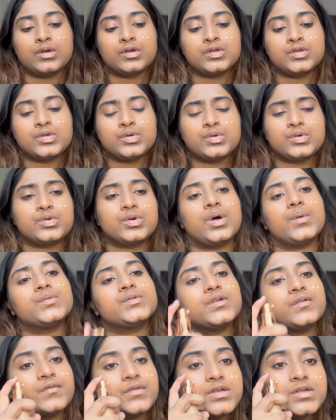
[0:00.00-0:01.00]
2 drops
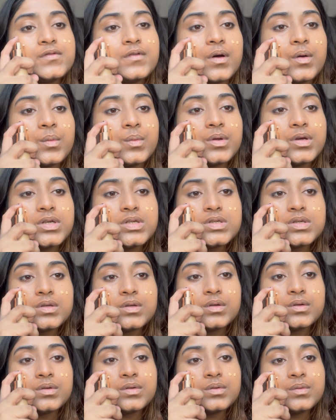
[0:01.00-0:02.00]
of this foundation
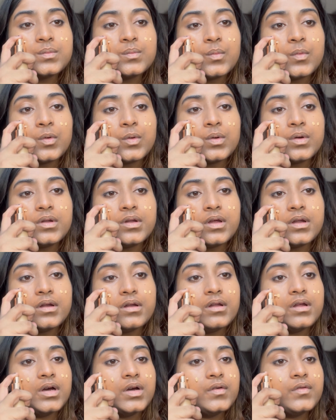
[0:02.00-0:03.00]
is more than
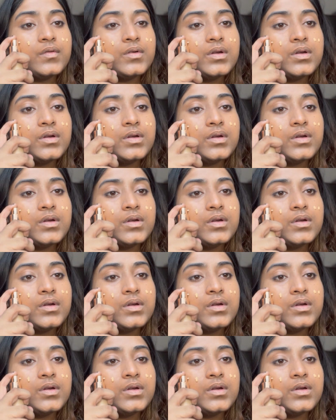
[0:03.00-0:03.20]
enough.